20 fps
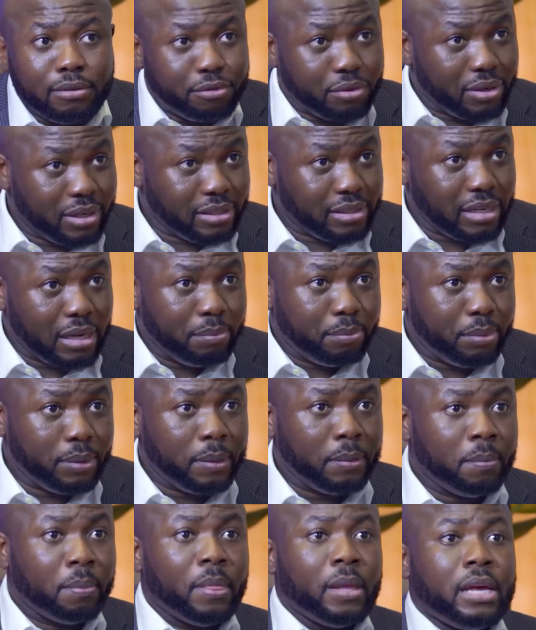For
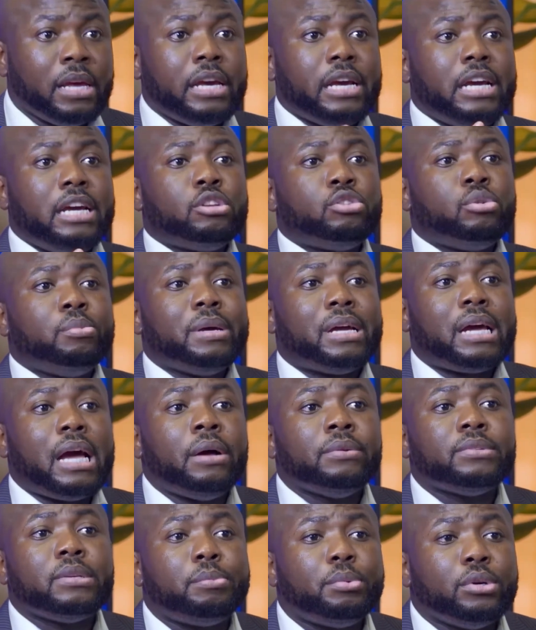example, it will be
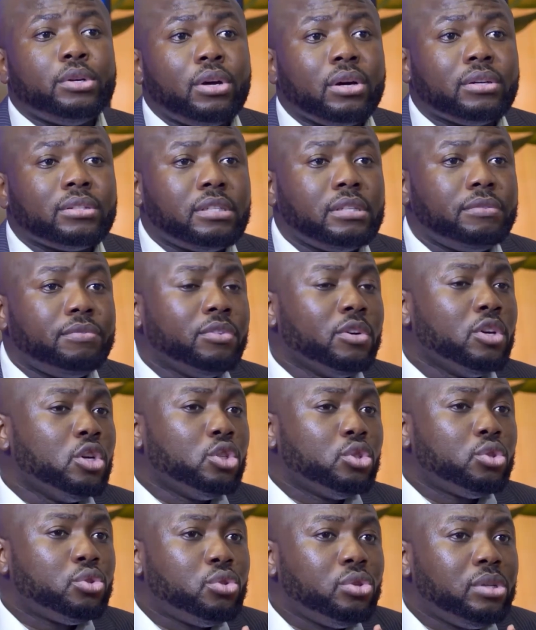counterproductive
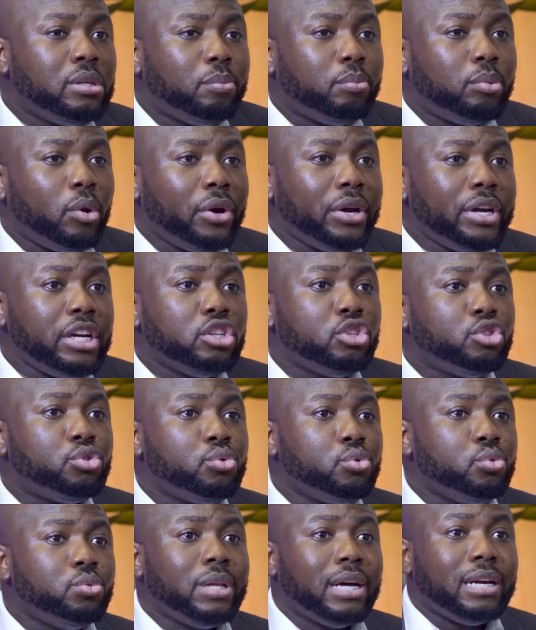to deploy a
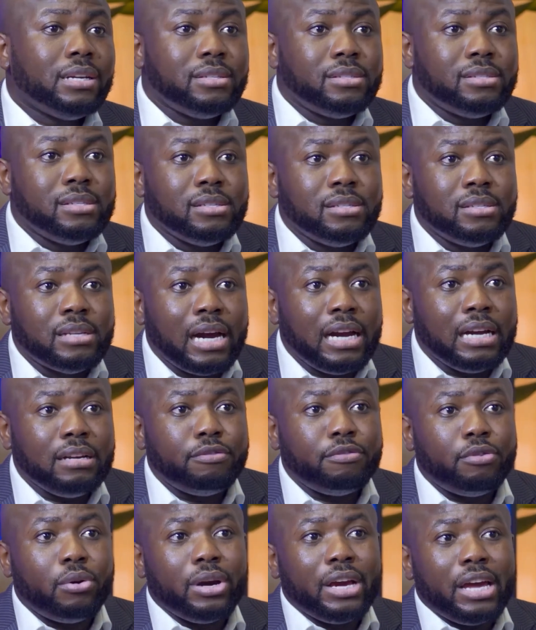tool that is designed
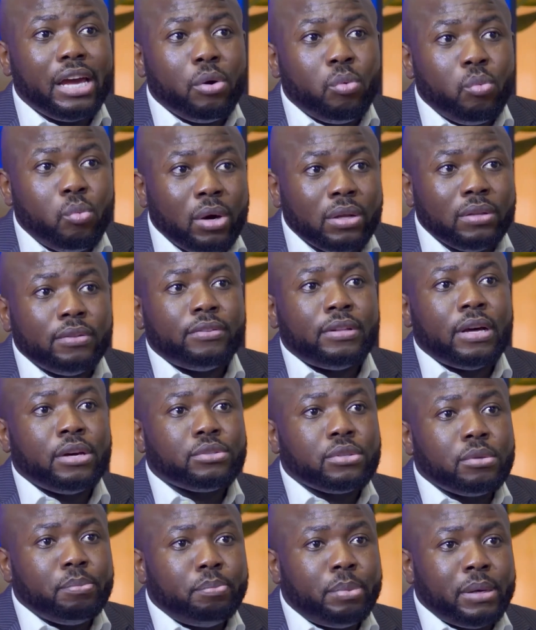for a
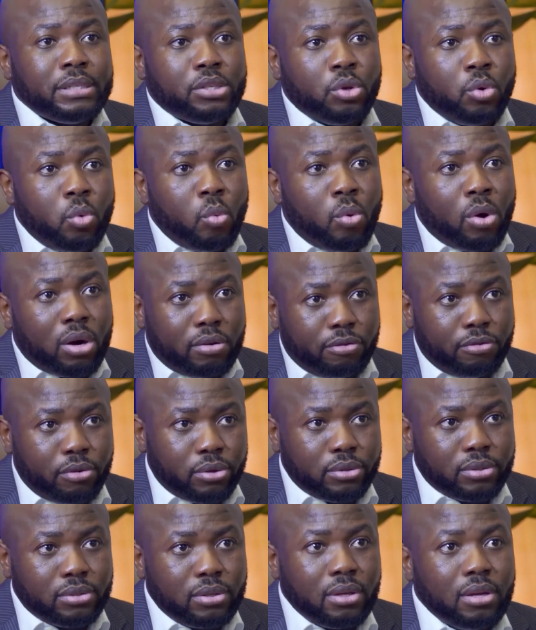1,000 person
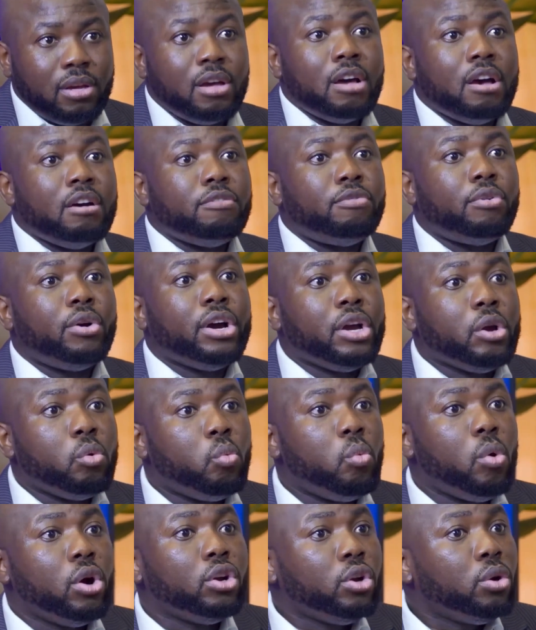workforce for a
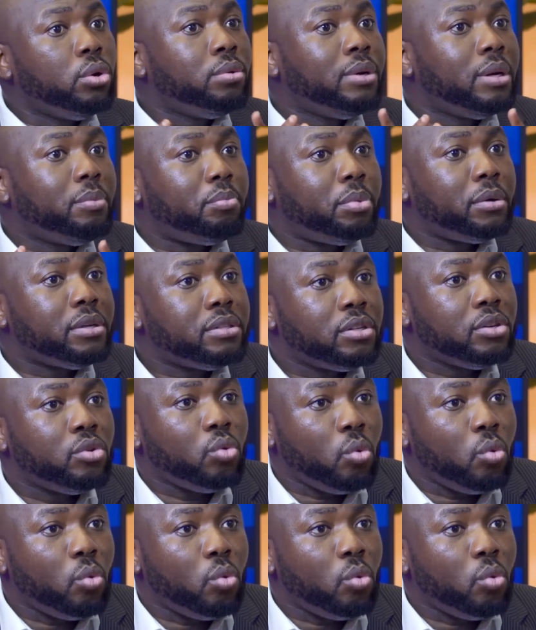100 person